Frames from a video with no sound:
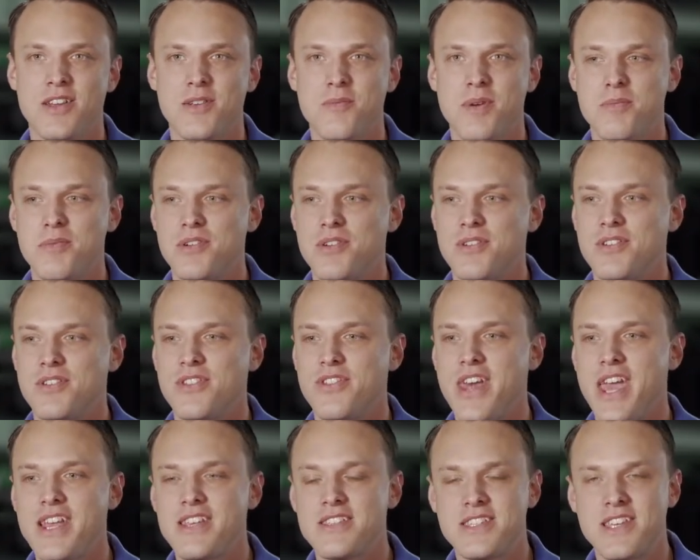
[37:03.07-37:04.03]
I remember
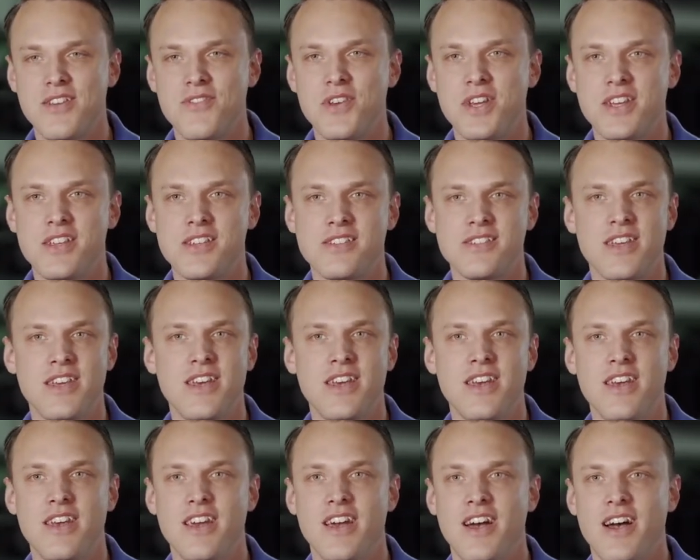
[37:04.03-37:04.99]
Thanksgiving,
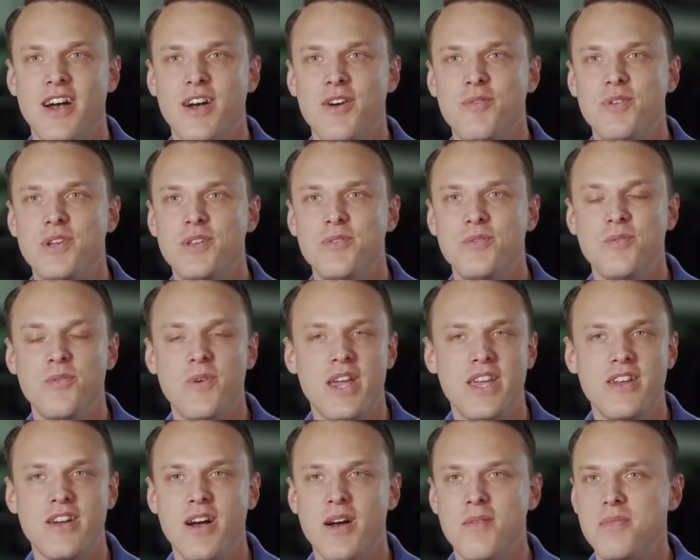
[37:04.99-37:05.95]
we'd
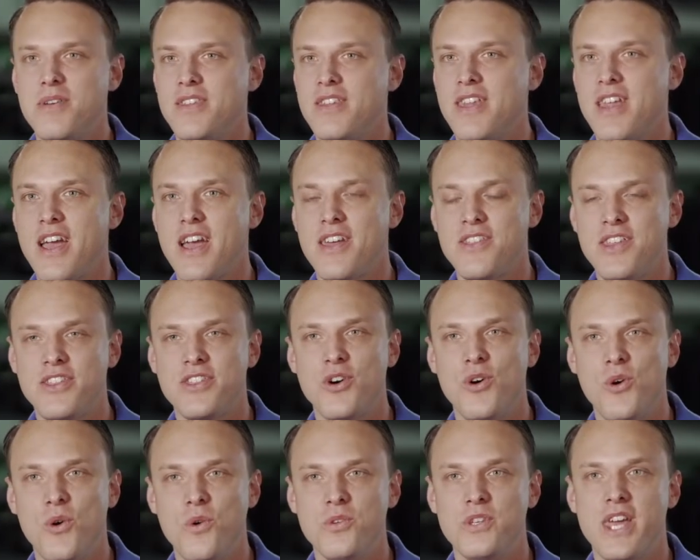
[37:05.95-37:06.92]
wake up, and I think the
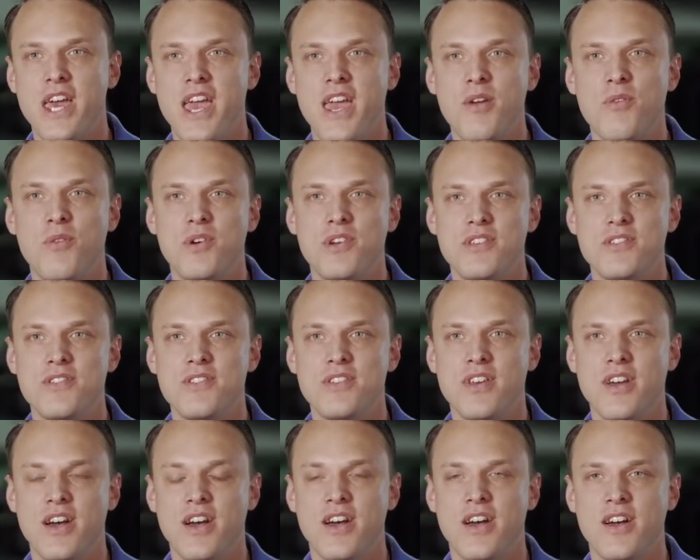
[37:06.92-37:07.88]
whole day was
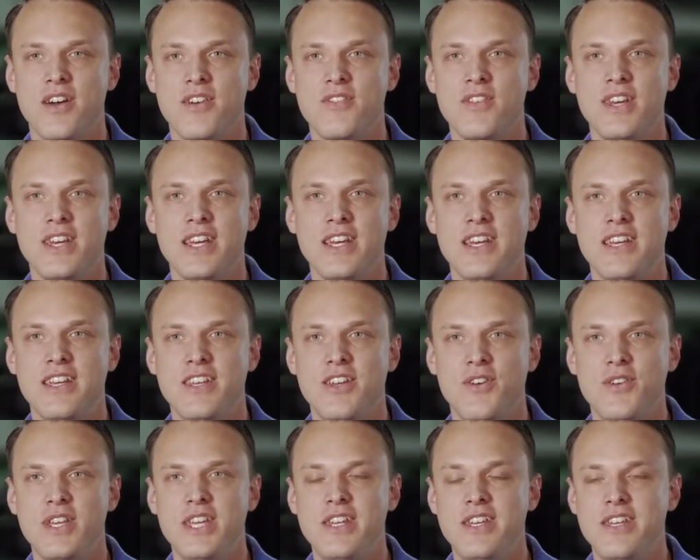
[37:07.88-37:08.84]

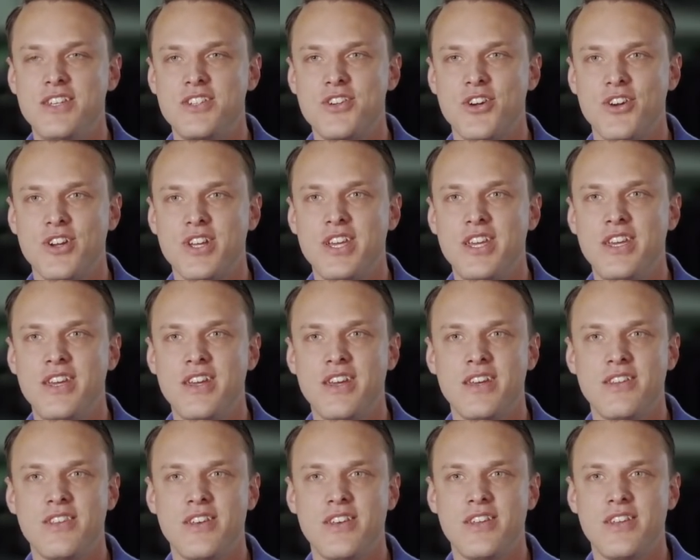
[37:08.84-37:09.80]
eating turkey
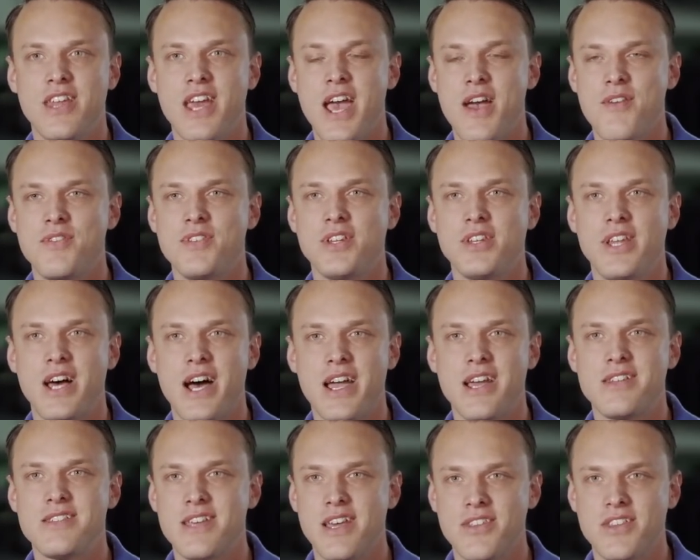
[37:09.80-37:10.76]
and then having the
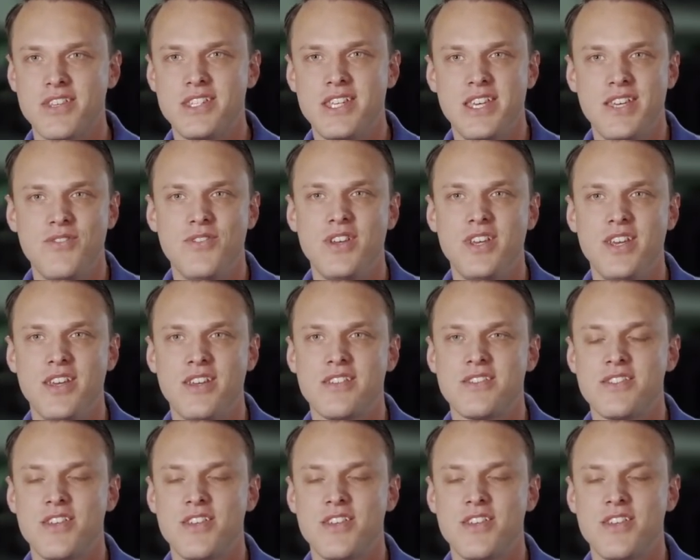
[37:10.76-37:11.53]
Lions on the TV.